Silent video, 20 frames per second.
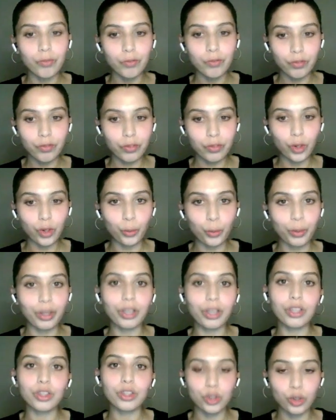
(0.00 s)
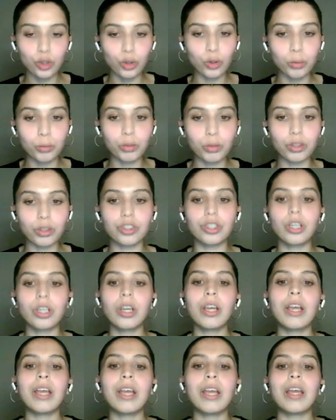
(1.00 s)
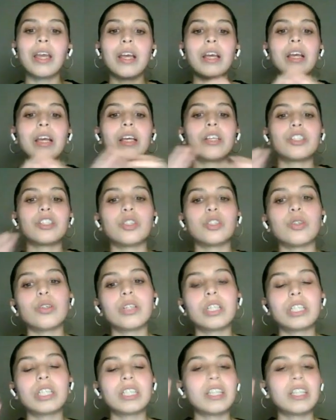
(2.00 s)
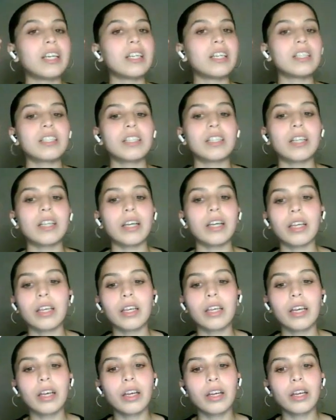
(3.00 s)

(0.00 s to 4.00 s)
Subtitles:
flowing so much. So things like